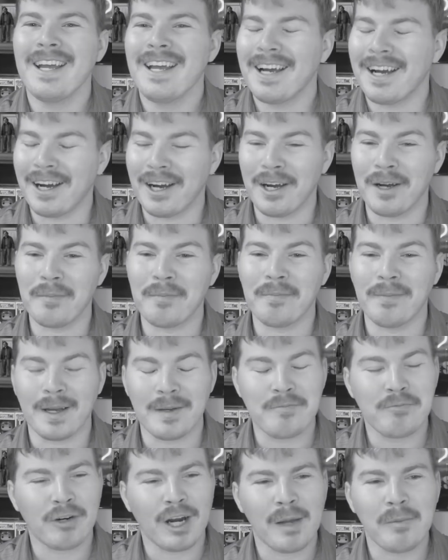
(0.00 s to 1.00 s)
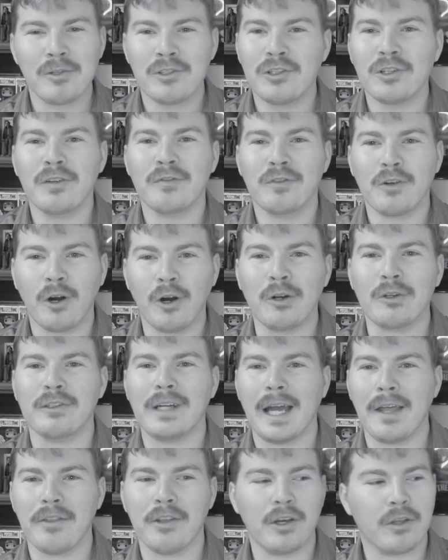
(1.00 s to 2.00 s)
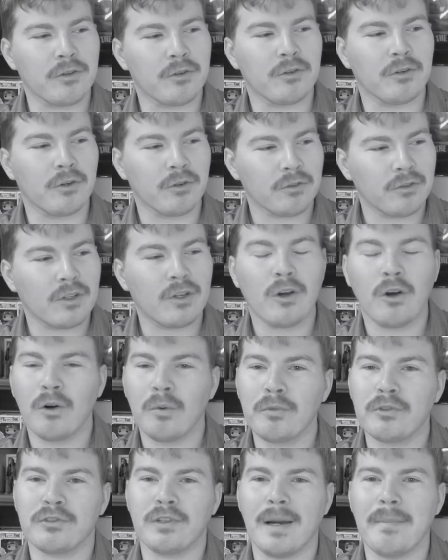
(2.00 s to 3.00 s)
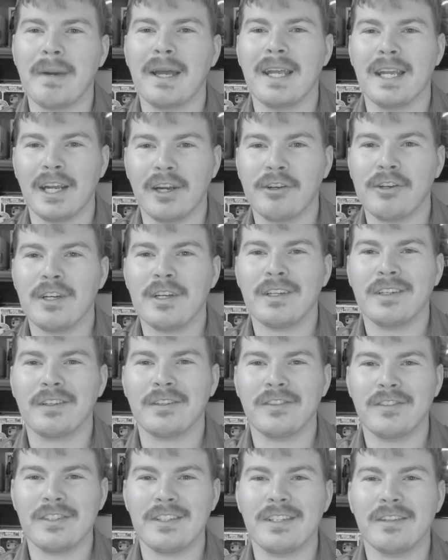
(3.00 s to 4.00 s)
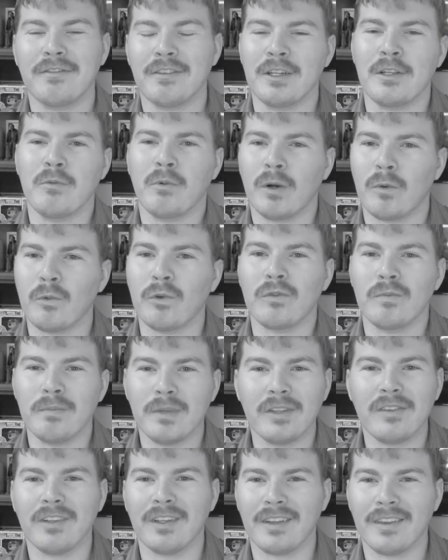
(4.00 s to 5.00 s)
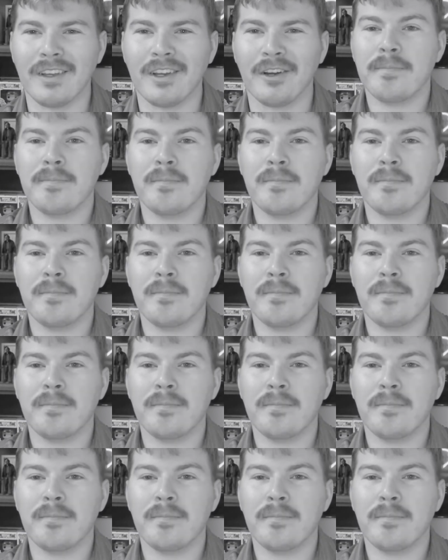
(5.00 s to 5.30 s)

I probably should have called around the other nursing homes around my area to see if anyone was missing there,